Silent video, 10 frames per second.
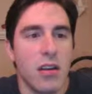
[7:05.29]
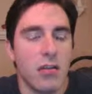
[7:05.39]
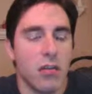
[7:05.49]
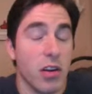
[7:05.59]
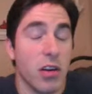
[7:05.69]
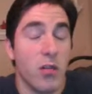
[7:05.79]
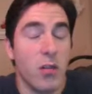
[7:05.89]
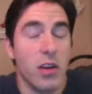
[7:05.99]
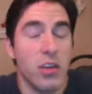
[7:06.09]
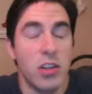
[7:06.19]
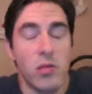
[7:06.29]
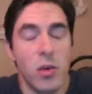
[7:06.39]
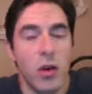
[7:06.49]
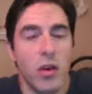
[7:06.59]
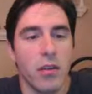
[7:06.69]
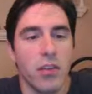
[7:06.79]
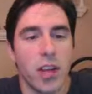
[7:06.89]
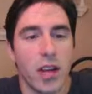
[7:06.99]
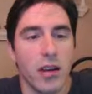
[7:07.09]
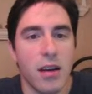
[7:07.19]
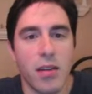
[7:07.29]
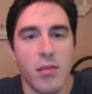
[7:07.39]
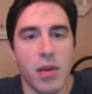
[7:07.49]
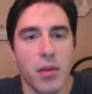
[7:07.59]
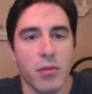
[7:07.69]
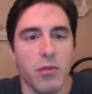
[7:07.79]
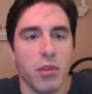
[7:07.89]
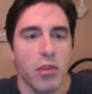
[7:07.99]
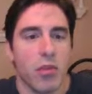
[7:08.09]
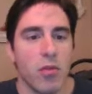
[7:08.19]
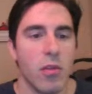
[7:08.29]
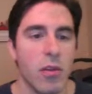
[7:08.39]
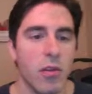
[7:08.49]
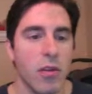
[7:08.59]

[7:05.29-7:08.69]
Sorry, queen g1, check, and then pick up the rook in the corner.